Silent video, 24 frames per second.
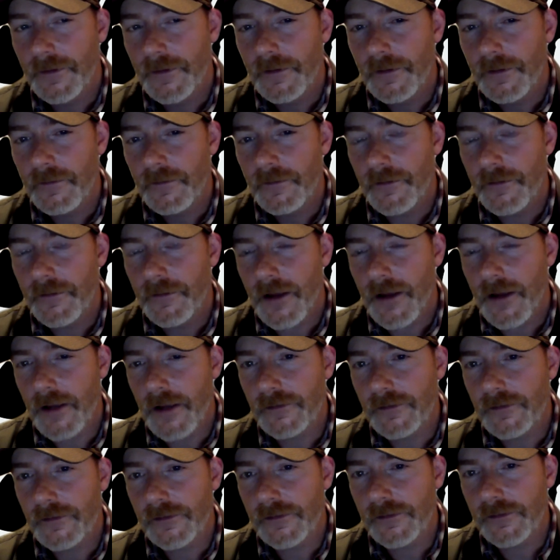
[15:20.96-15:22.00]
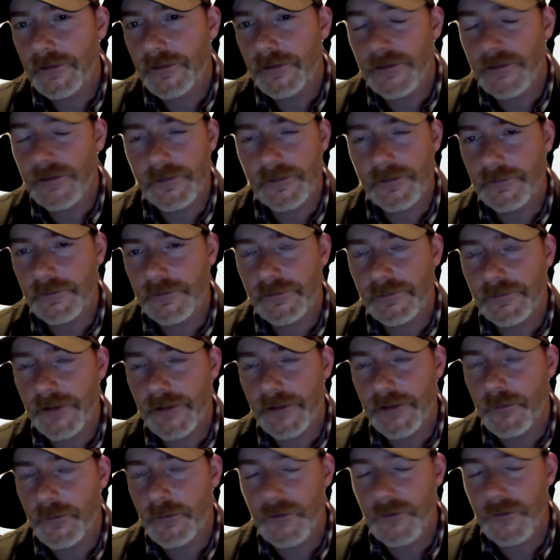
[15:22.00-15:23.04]
that
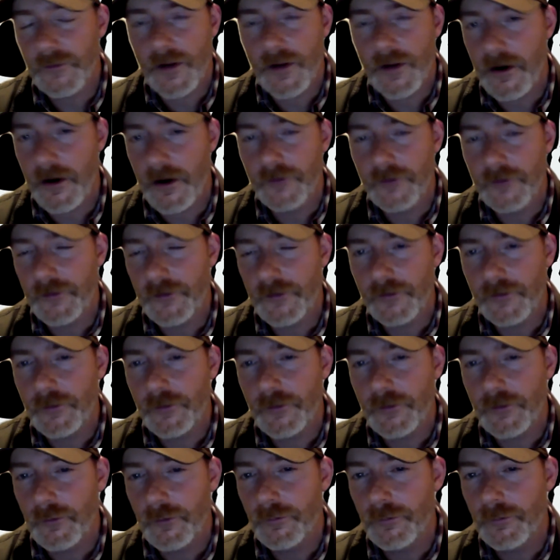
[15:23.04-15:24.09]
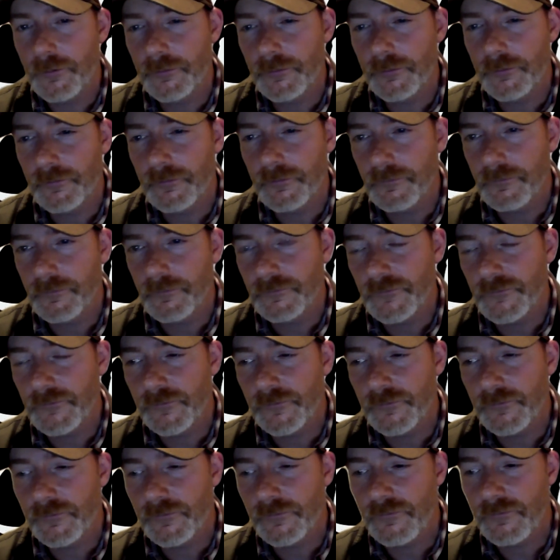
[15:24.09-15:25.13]
it was there just to
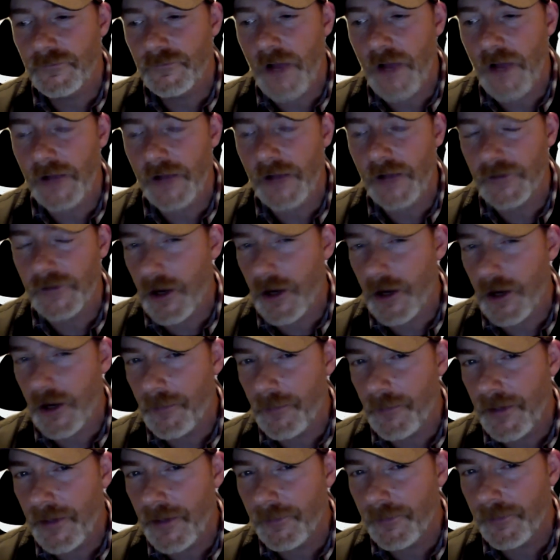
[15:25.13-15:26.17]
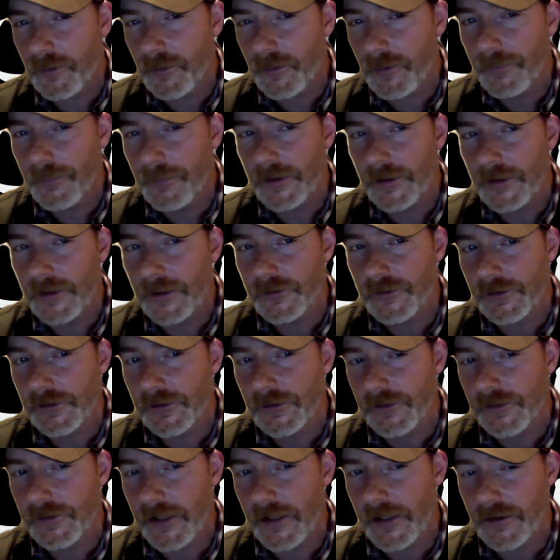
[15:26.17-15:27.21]
not scare people, but just
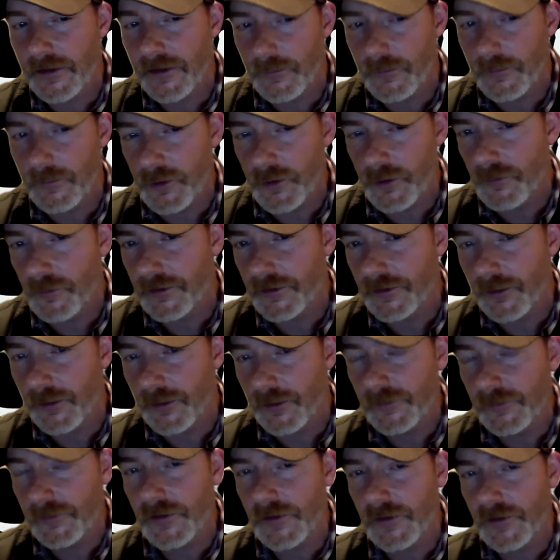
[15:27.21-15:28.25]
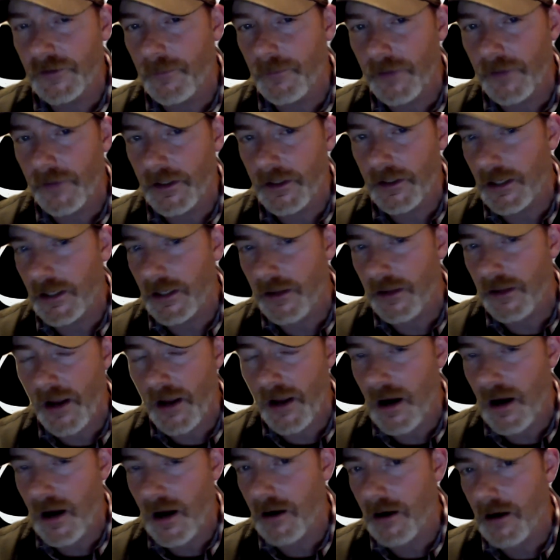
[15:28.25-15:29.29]
let them know that there was something in the
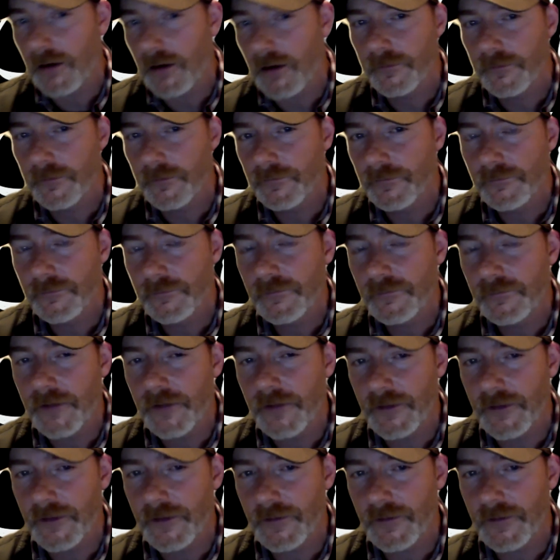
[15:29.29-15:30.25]
air that's,